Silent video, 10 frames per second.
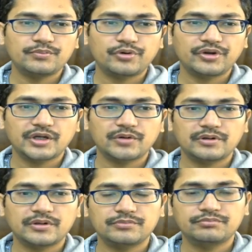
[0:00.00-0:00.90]
improving
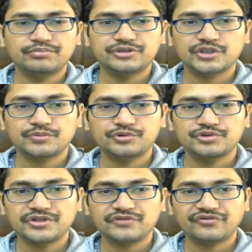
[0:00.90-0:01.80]
our bishop
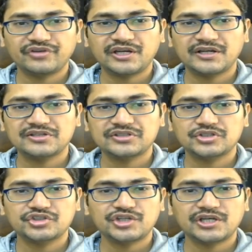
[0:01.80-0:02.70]
c5,
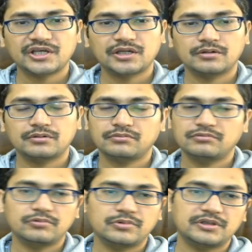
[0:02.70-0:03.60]
d7 check, and
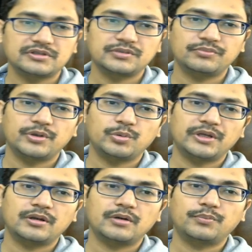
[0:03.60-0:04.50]
we'll simply
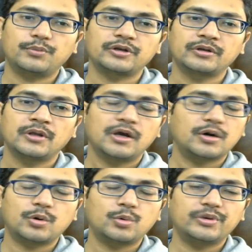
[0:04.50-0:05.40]
win a pawn,
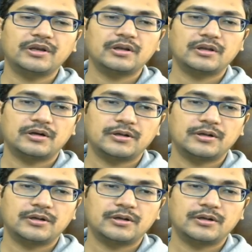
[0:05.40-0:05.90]
or win